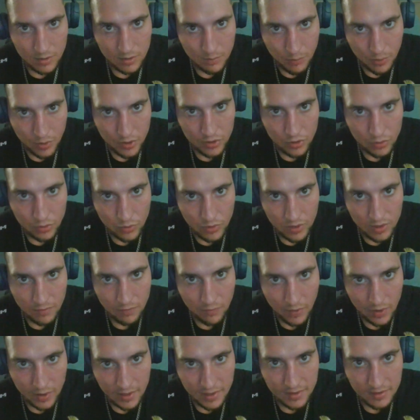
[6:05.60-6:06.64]
put you in a
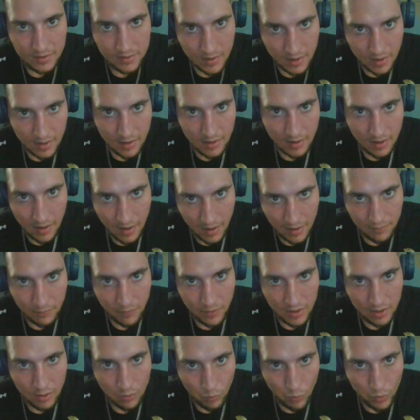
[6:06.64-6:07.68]
fucking
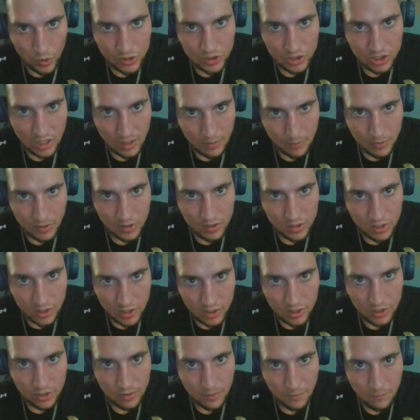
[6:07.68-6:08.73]
wood chipper and turn
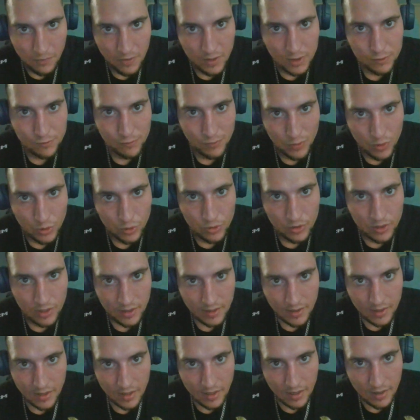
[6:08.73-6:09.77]
you to fish food."
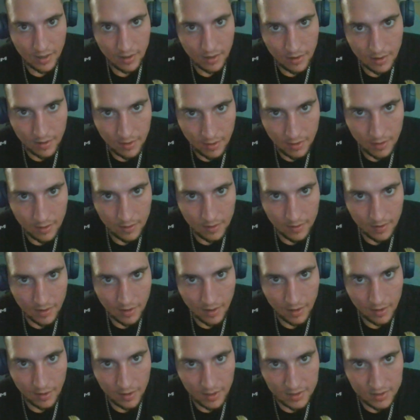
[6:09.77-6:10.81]

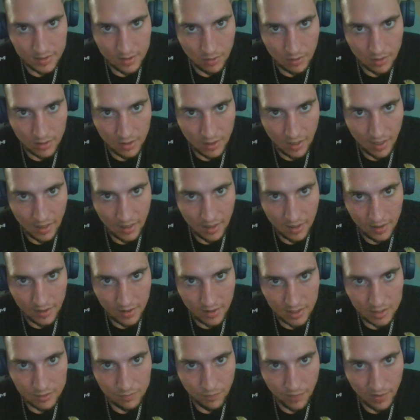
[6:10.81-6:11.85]
And I said, "Yeah,
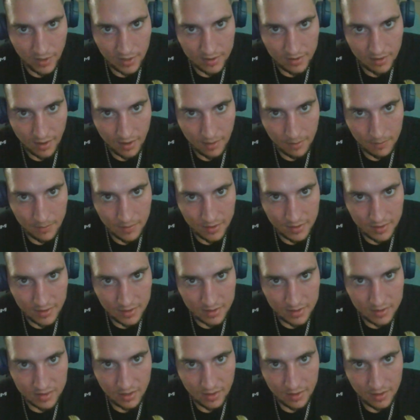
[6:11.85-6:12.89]
that's fucked up." And he
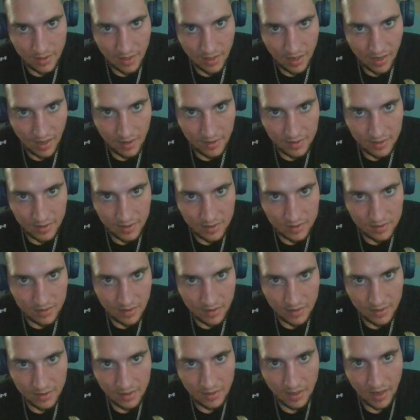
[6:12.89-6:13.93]
said, "Yeah." And
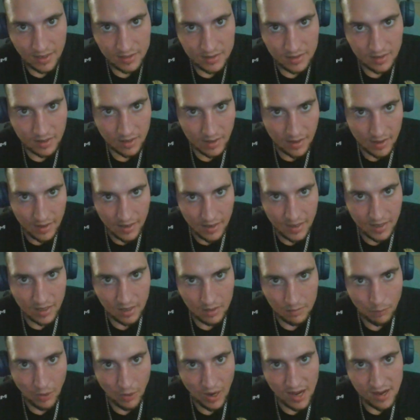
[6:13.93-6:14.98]

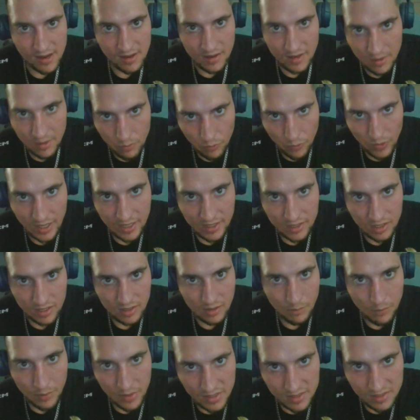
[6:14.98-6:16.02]
we get to the
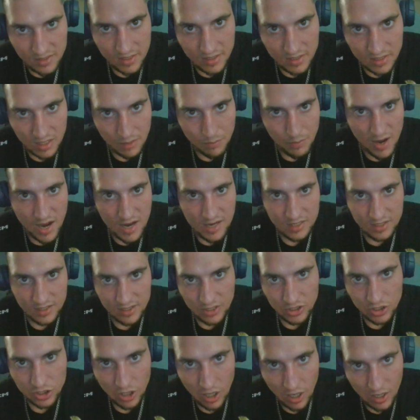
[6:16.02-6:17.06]
business. He passes the
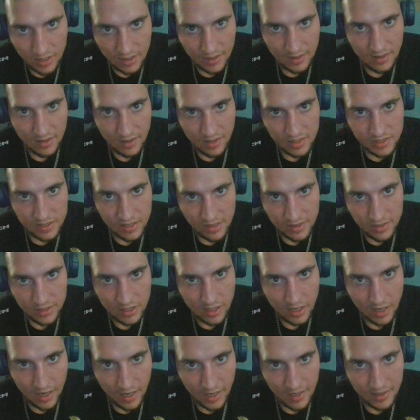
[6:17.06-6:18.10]
shotgun to this other
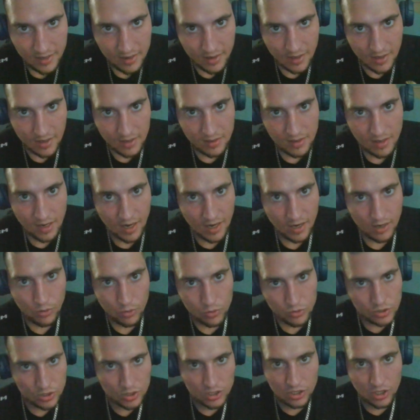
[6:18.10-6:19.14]
guy. The guy
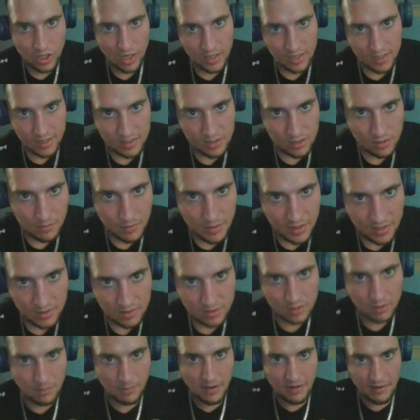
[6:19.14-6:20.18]
holds the shotgun
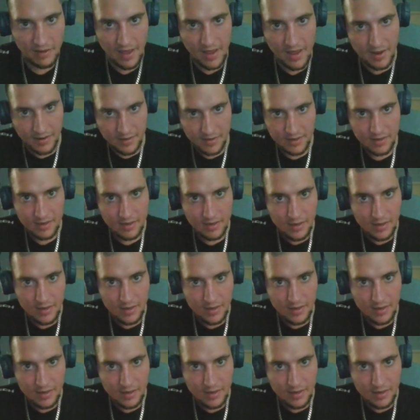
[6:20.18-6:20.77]
to my head,